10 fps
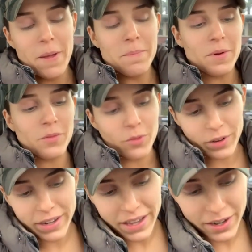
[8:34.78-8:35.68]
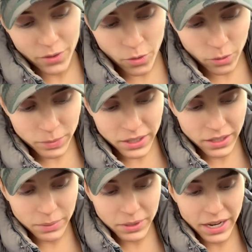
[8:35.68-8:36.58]
before I head home. And
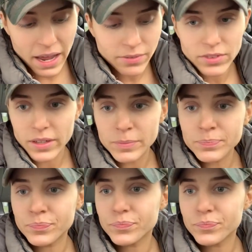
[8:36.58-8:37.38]
then I'm going to have to, I'm